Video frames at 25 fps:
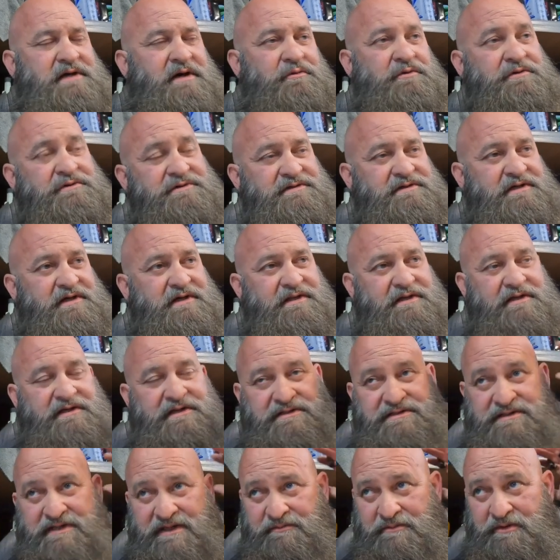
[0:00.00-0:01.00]
I will say
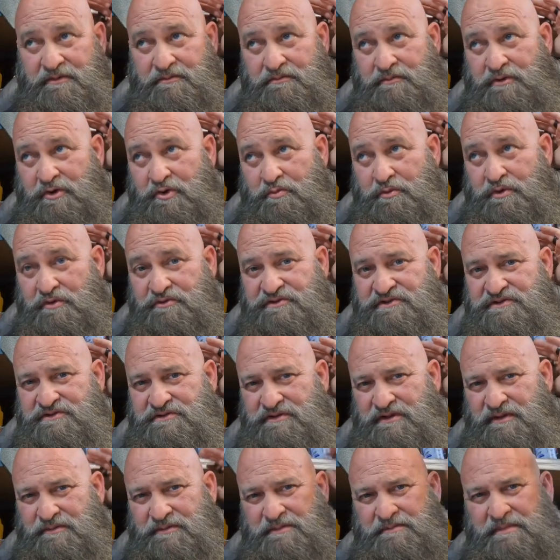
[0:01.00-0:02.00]
this. I'm about
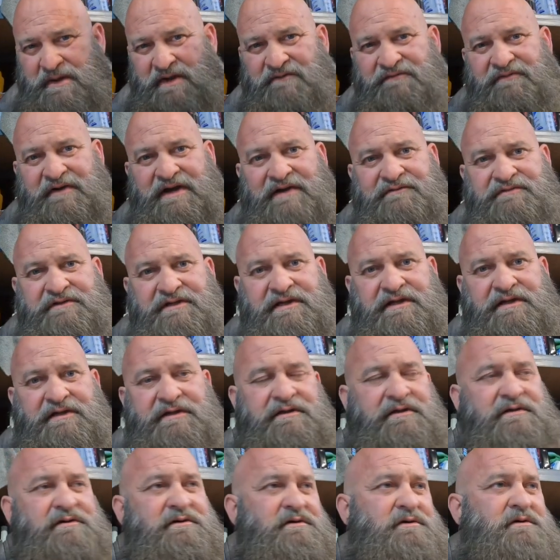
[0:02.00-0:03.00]
5'10".